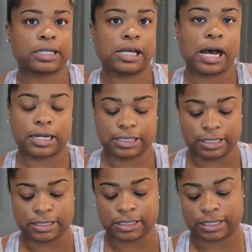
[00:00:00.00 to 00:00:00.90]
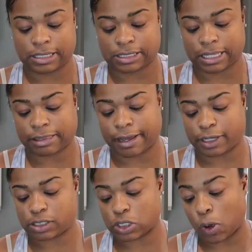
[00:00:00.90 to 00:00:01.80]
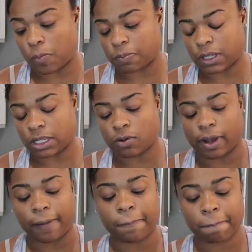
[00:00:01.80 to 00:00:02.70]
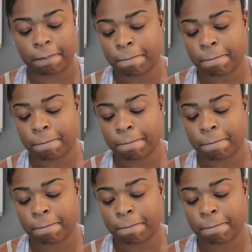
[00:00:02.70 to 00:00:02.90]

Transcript: toxins and things like that. So anyway,